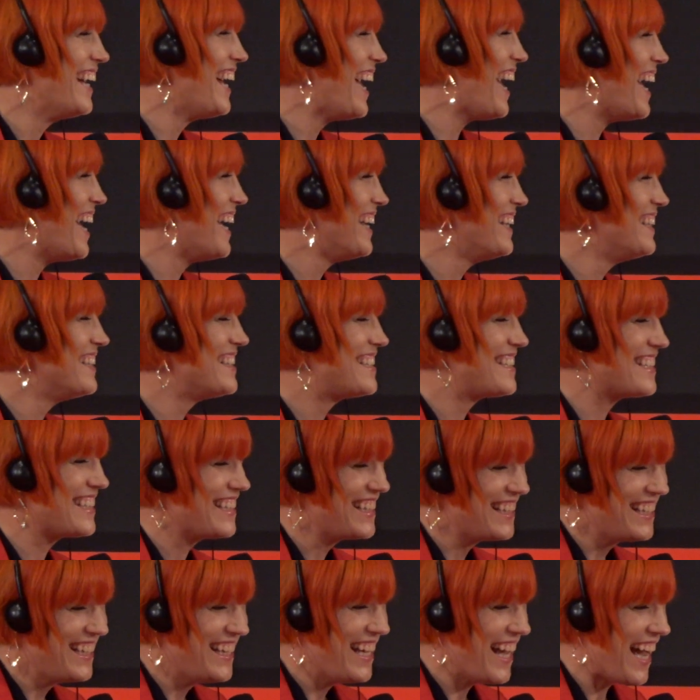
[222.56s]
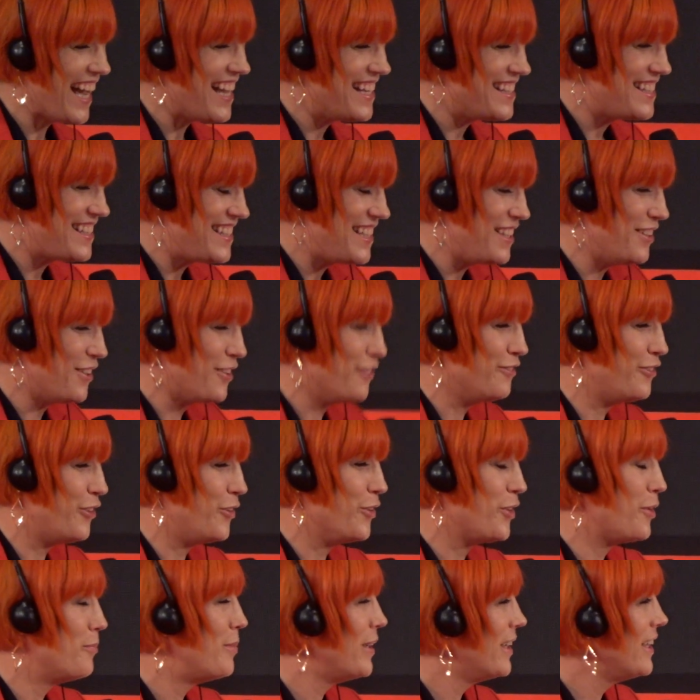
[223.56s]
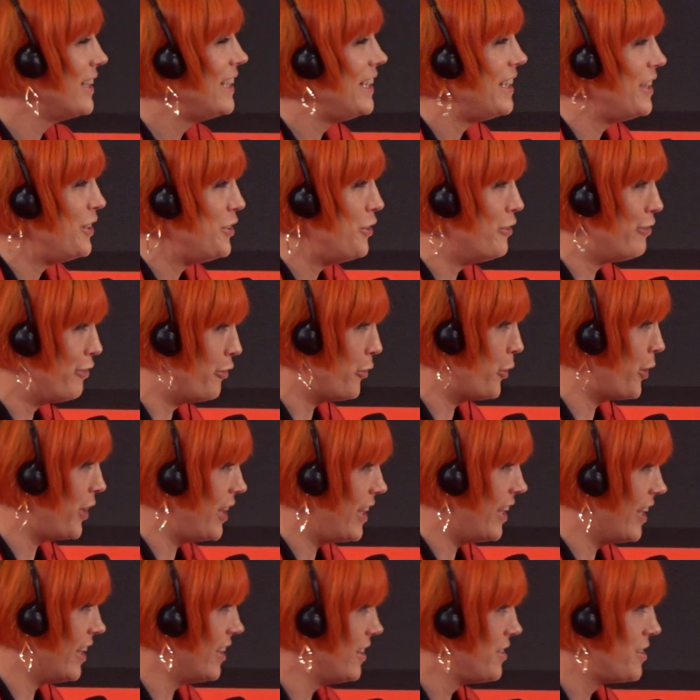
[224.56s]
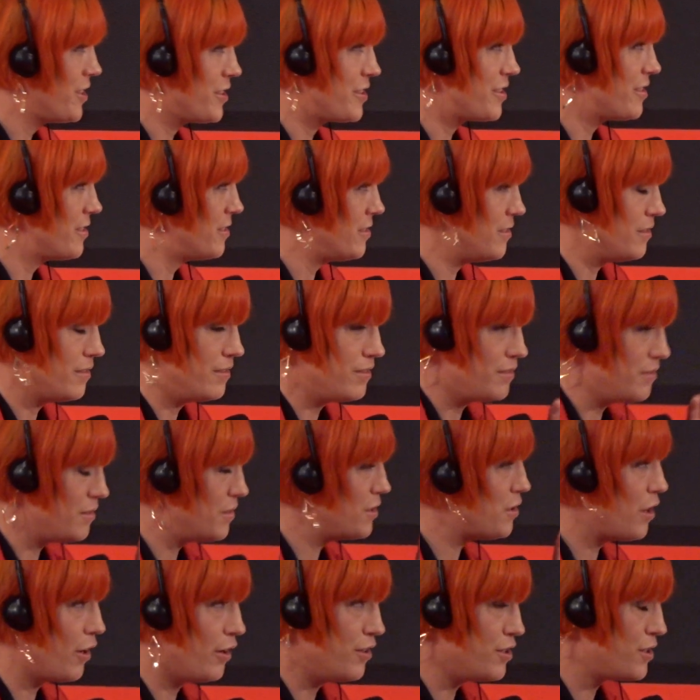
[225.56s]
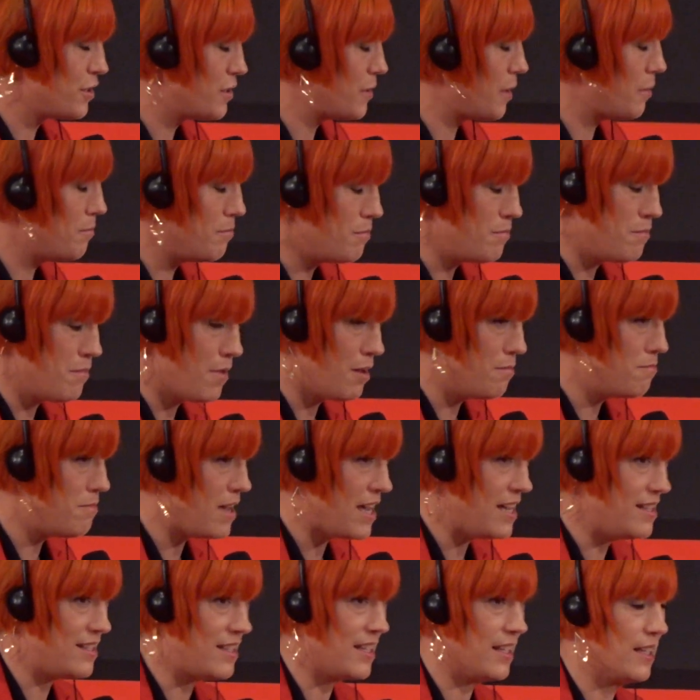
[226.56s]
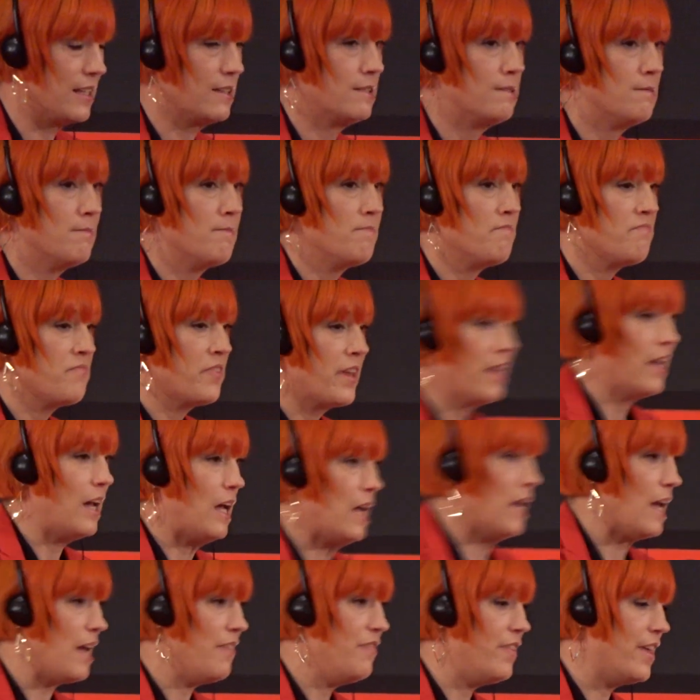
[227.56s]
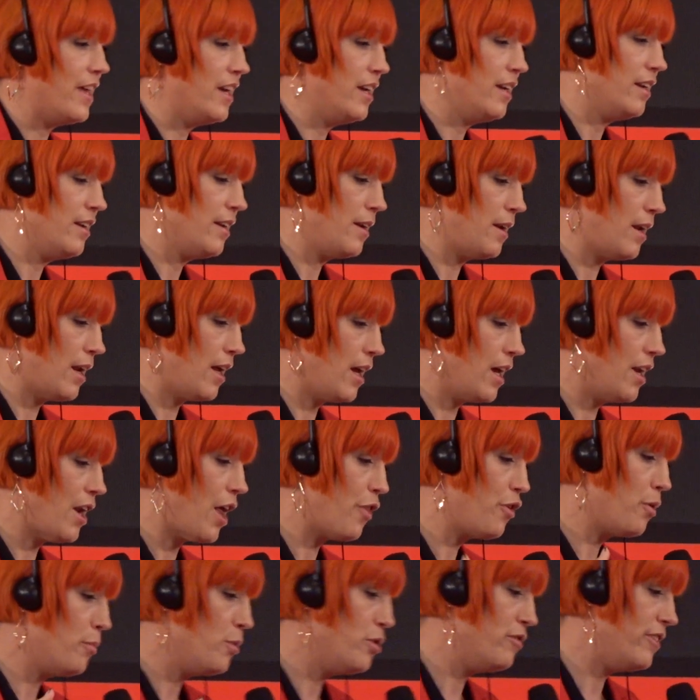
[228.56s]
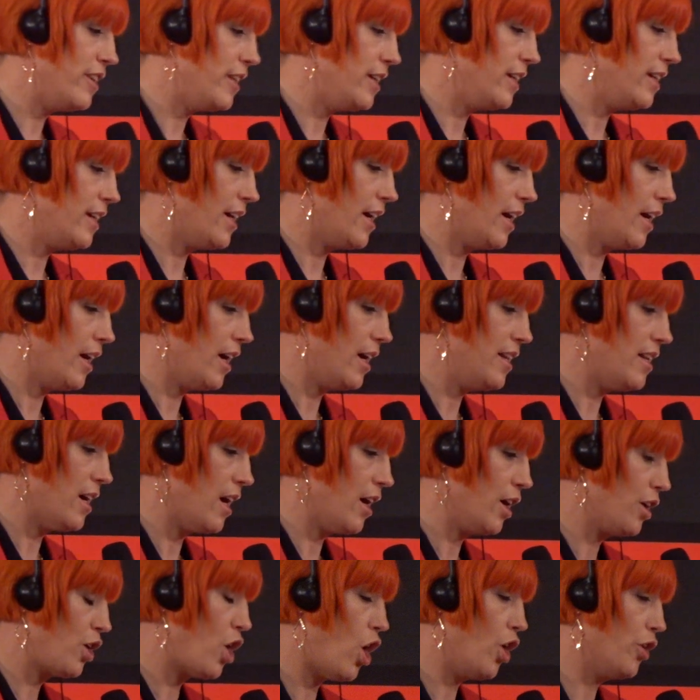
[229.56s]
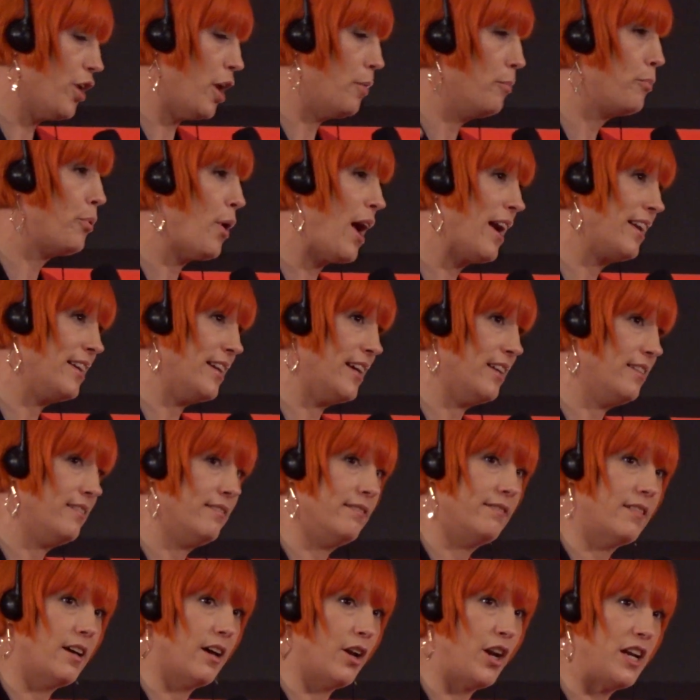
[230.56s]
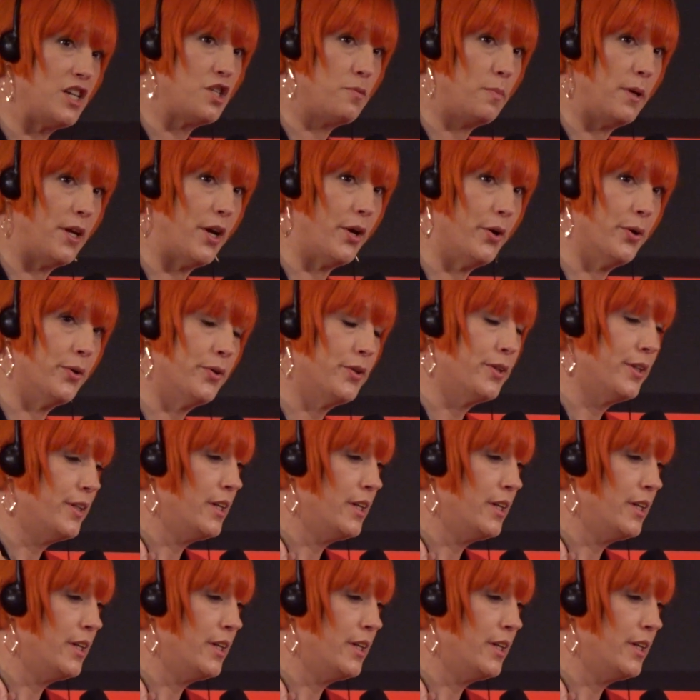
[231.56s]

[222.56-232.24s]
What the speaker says: And I had seen her vulnerability in Euphoria, just it's amazing. And then another movie called Unpregnant on HBO.